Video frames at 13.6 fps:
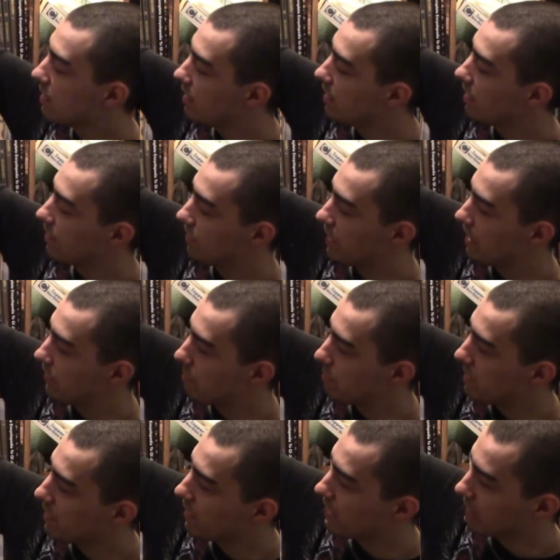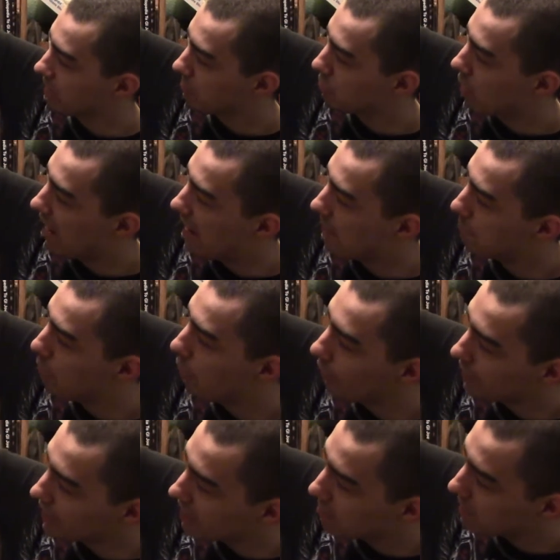Instead of it being like a top
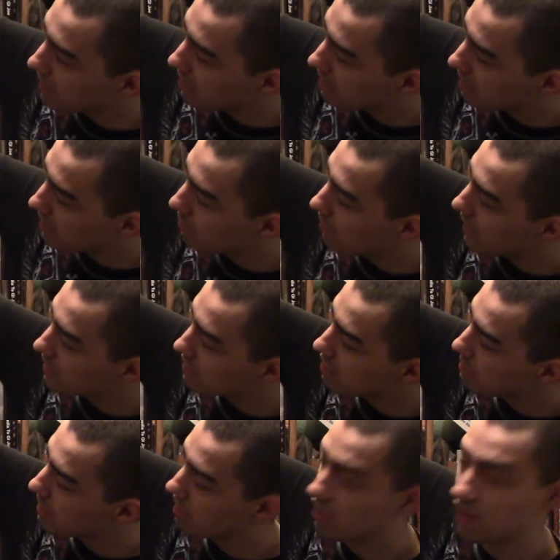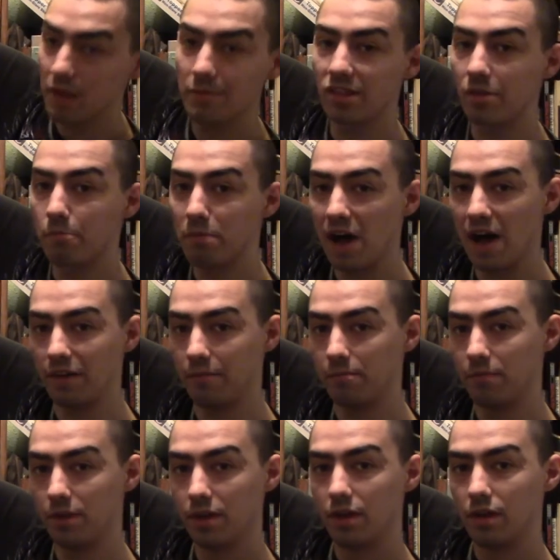pointed piece, it would have actually been the same as the bottom.
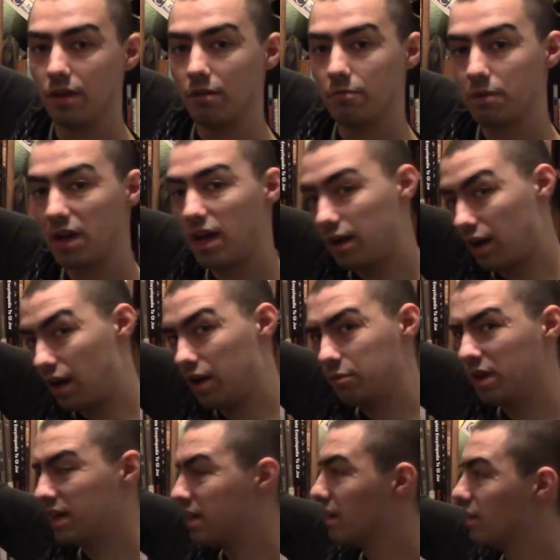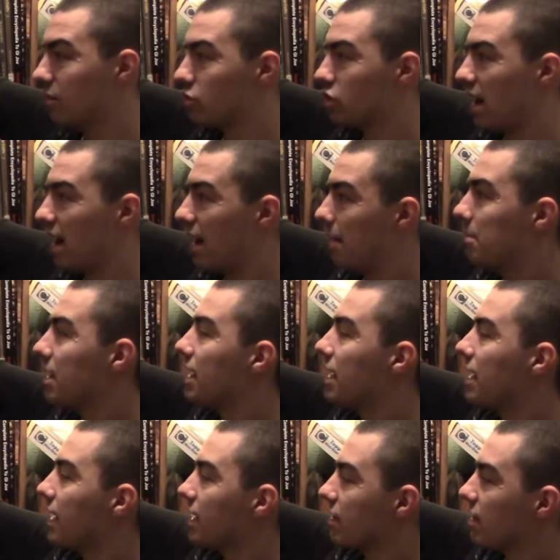But Hanwei did their job, and
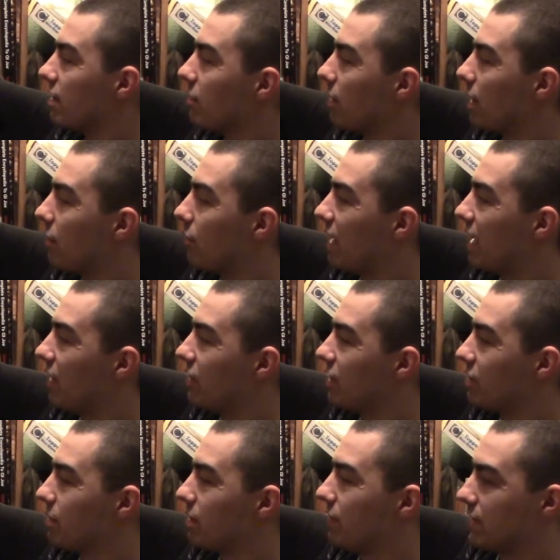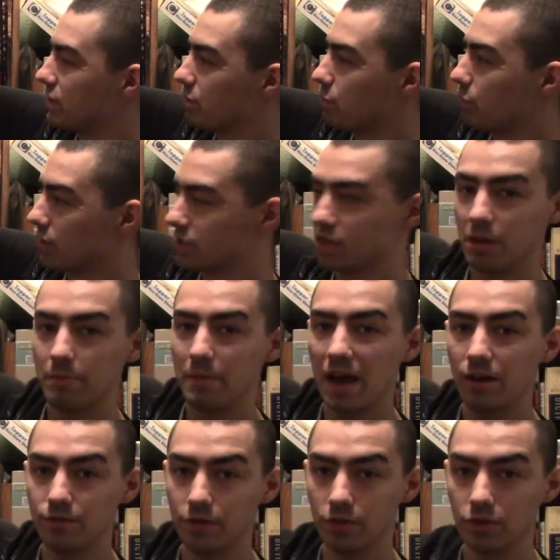I can see how well this would have actually worked in the
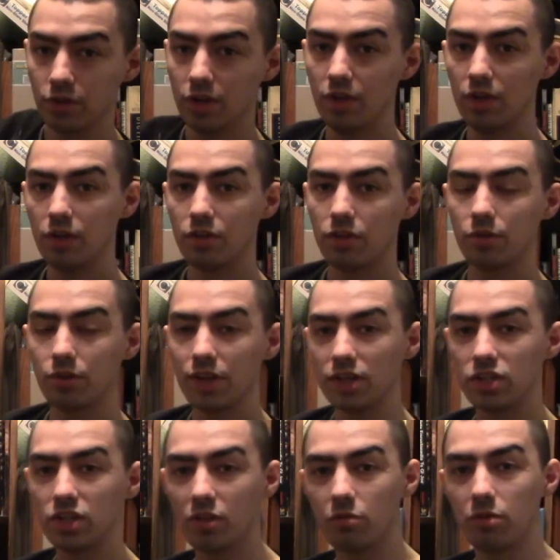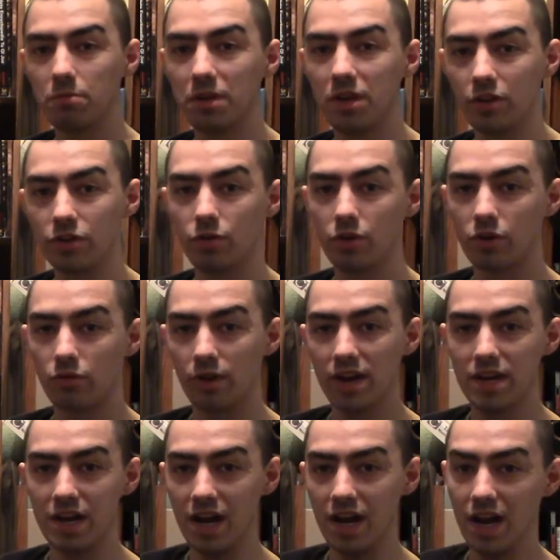battlefield. So and such, this would be also a great,
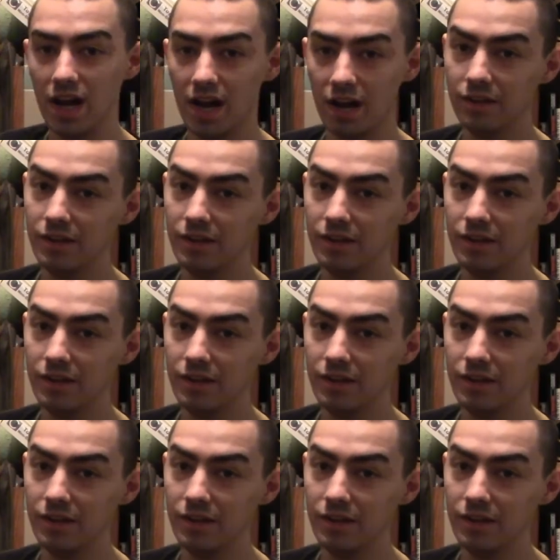well,